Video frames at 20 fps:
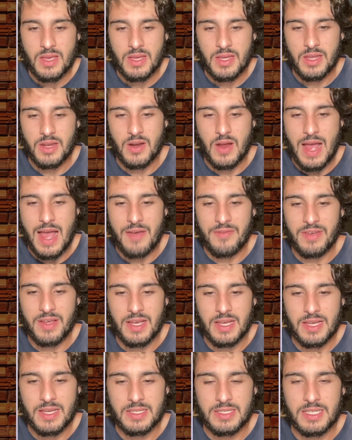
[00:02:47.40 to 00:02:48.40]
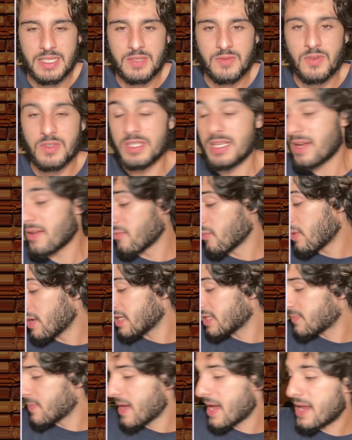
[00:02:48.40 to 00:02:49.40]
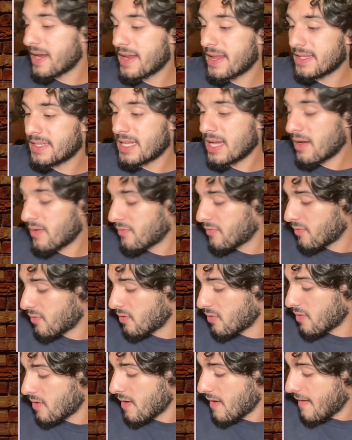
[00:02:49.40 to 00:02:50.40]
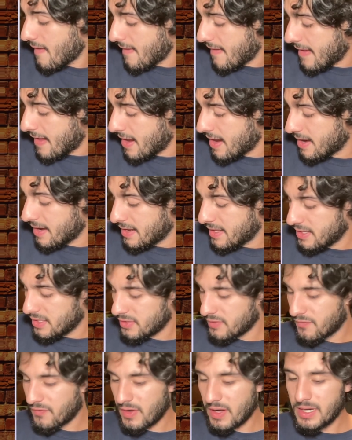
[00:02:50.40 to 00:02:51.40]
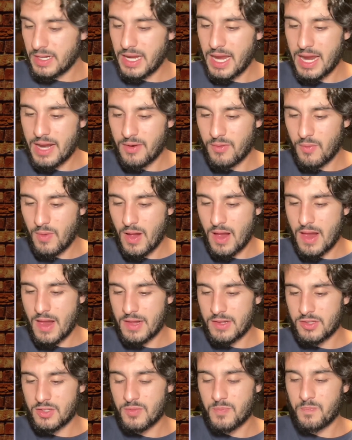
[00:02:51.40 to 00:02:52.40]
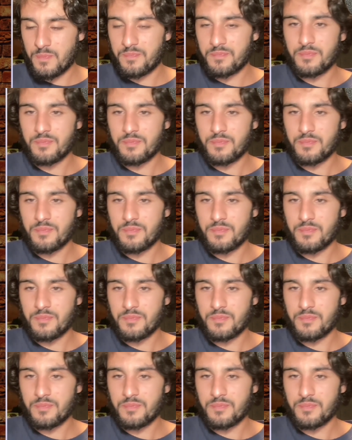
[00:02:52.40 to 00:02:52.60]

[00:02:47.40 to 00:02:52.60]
you know having a six foot ten wingspan is helpful, and he's a fun guy to watch.